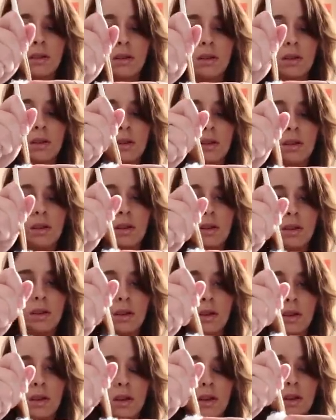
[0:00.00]

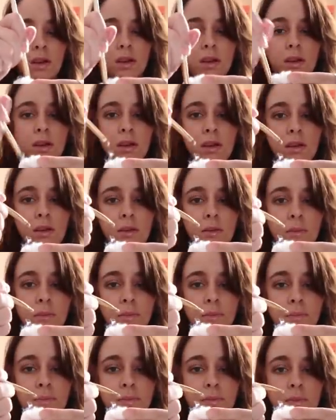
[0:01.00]

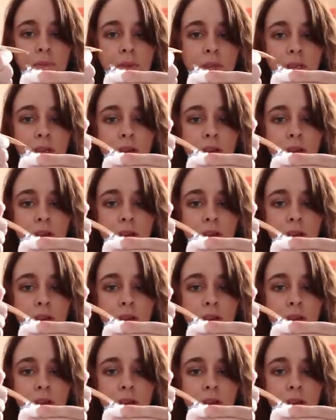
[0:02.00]
[no speech]